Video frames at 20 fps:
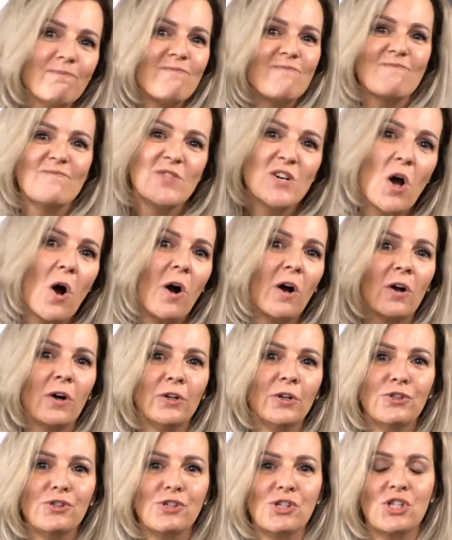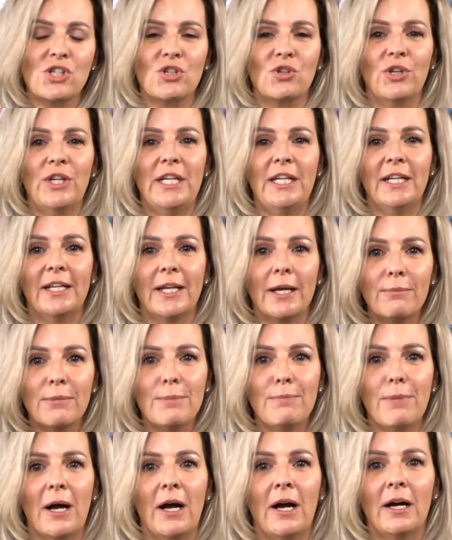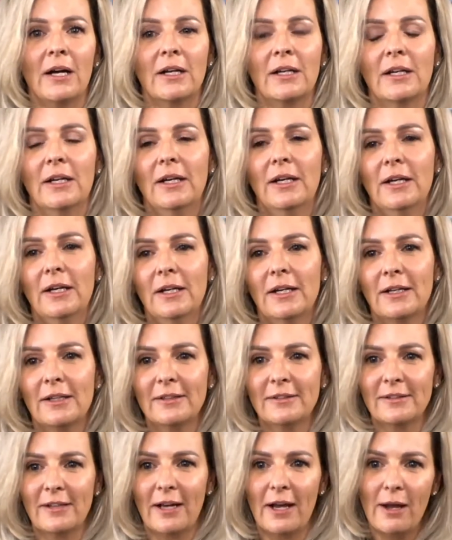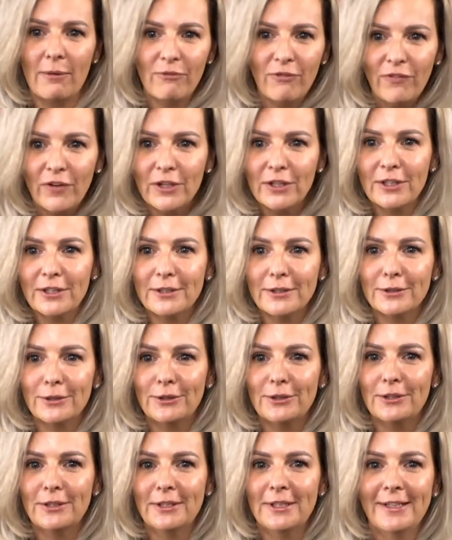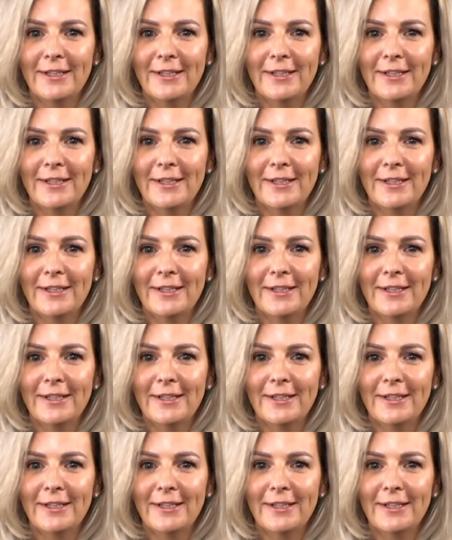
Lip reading: Knock on your screen and get me back because I am feeling a little